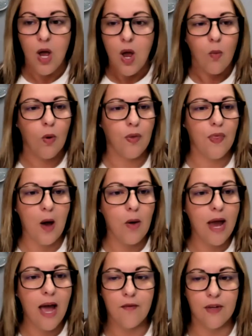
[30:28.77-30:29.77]
without
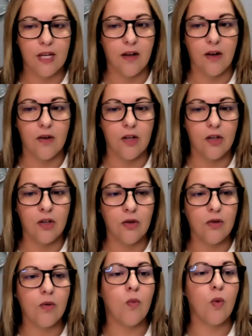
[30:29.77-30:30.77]
having you to
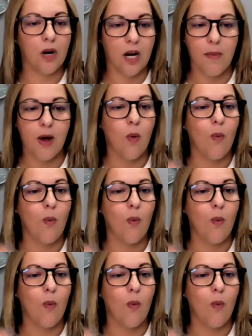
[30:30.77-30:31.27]
worry about